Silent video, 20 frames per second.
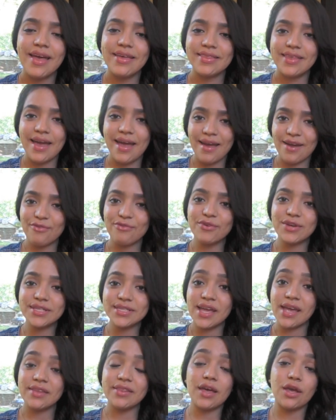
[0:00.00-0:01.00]
That every
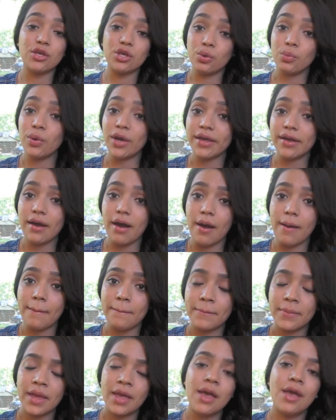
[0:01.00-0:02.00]
day that you wake
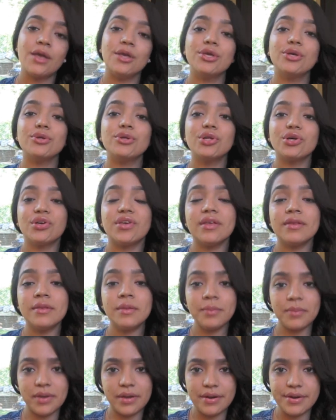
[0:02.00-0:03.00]
up, you look in
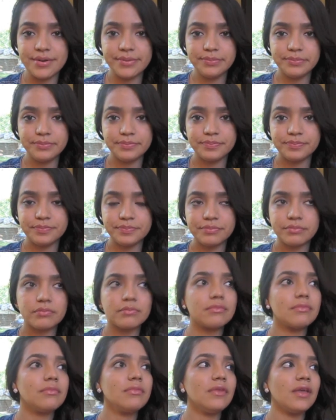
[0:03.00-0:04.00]
the mirror
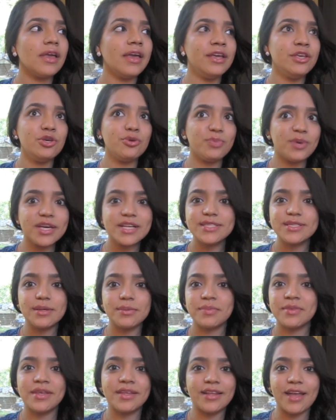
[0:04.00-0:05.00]
and you pick
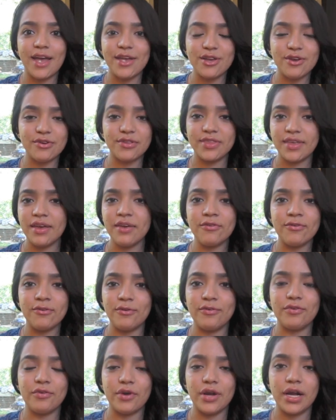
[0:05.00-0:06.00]
something that you're thankful
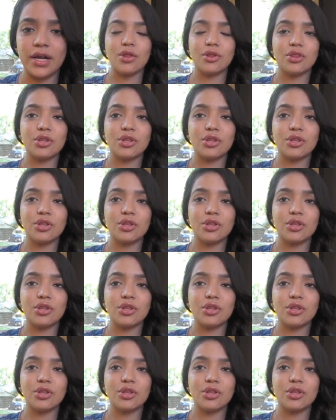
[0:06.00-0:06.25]
for.